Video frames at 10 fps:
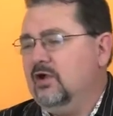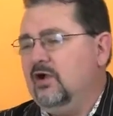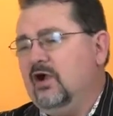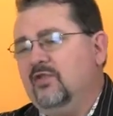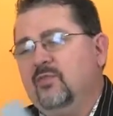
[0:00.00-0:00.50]

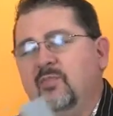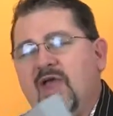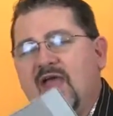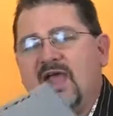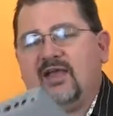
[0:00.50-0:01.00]
On the
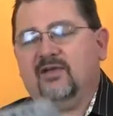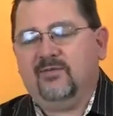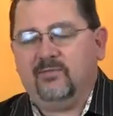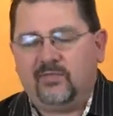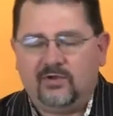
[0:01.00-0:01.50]
back,
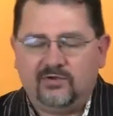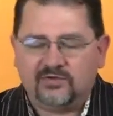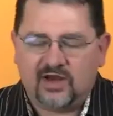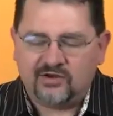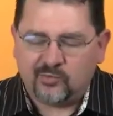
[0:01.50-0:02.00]
it's
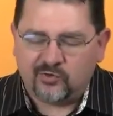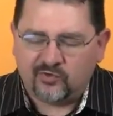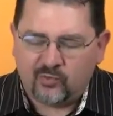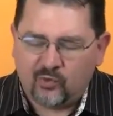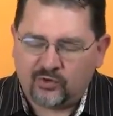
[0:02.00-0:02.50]
got a number
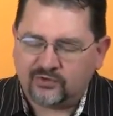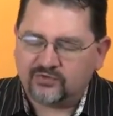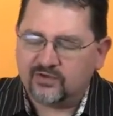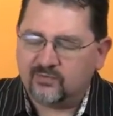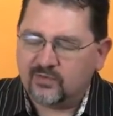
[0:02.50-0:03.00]
of ports.
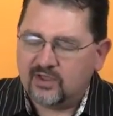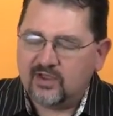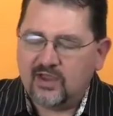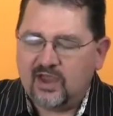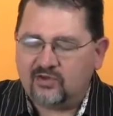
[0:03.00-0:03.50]
It
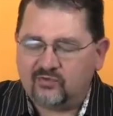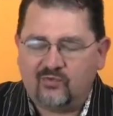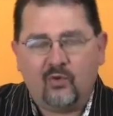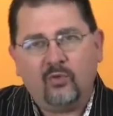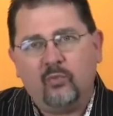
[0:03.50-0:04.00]
has
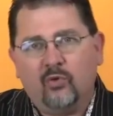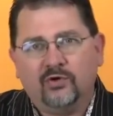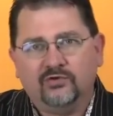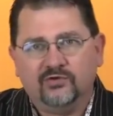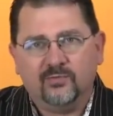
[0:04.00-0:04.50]
4
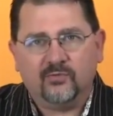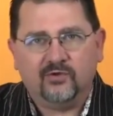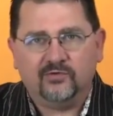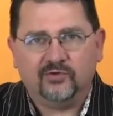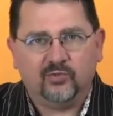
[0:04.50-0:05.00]
ports
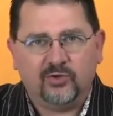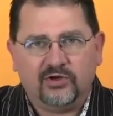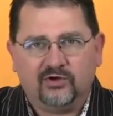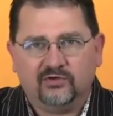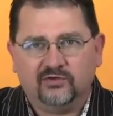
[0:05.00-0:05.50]
for
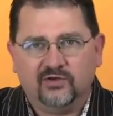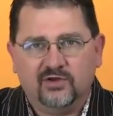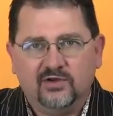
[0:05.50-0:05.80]
speakers.